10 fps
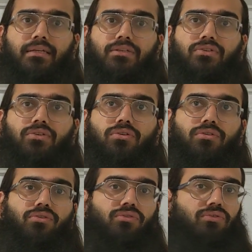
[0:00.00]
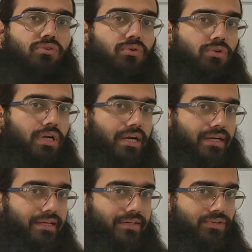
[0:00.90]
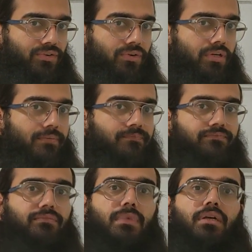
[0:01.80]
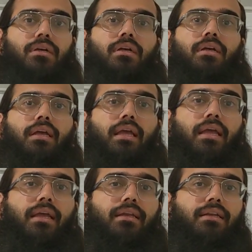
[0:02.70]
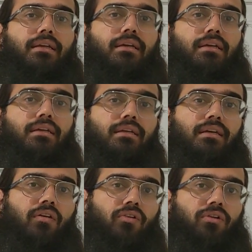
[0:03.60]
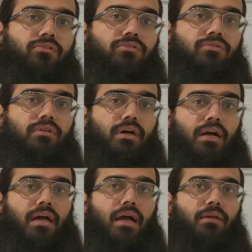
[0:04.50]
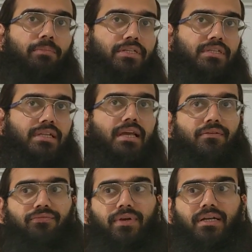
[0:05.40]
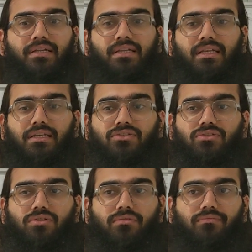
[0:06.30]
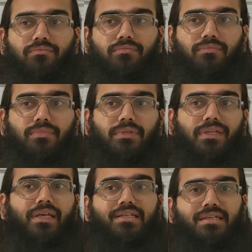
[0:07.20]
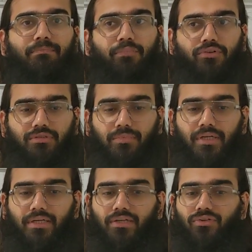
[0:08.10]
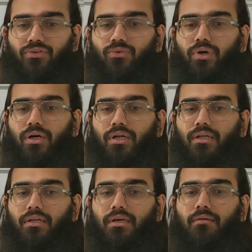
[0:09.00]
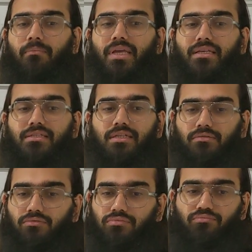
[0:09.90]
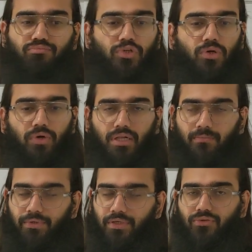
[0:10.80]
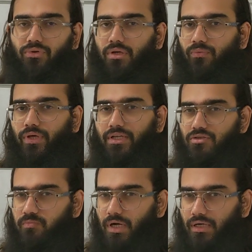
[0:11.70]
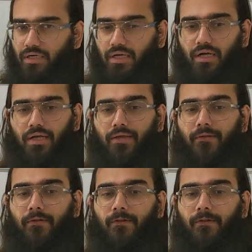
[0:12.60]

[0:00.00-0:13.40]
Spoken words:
So no right and wrong. And also I personally I felt there is a possibility you are an amazing developer, you are a very smart guy,